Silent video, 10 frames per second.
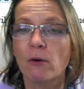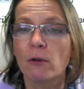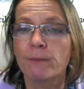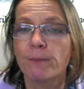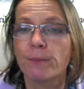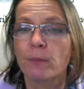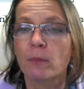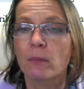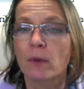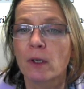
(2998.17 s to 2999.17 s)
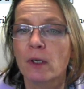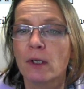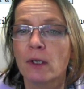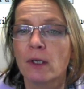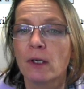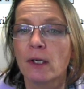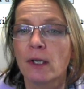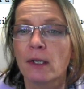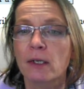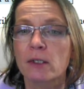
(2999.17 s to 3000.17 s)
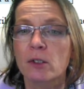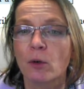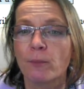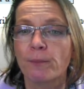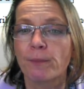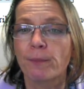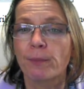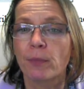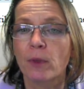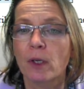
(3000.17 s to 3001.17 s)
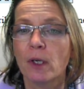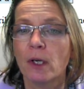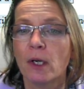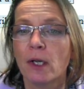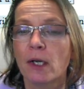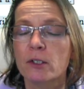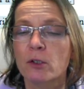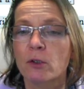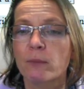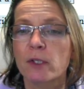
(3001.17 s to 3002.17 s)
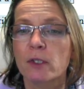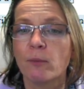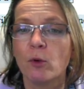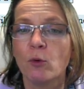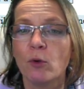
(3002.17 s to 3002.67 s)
Carol, and that's Tom. Yeah, so Tom is